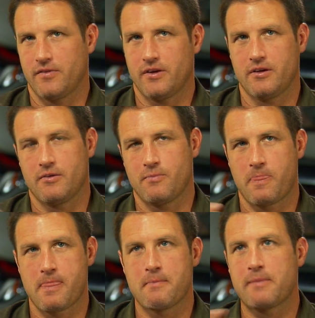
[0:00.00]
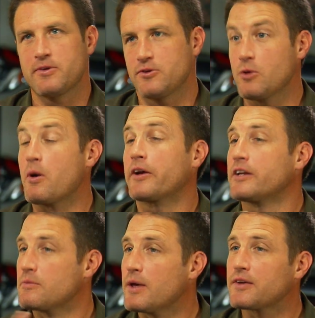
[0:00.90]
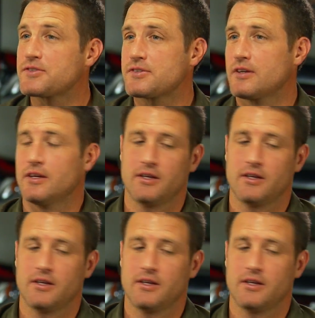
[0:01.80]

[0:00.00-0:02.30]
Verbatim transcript: um, maybe your marketing mix.